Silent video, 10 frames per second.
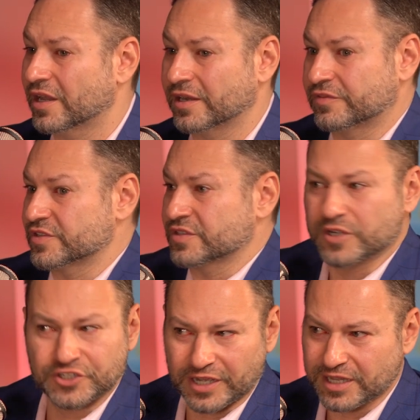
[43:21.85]
And the first
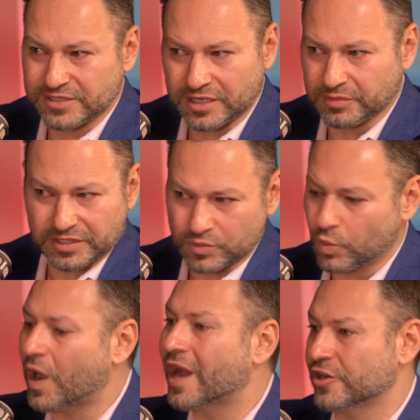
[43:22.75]
question I ask anybody is,
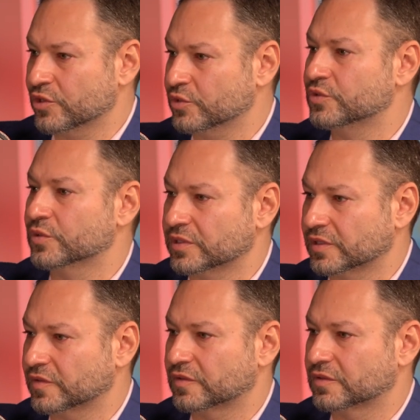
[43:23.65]
why are you doing this?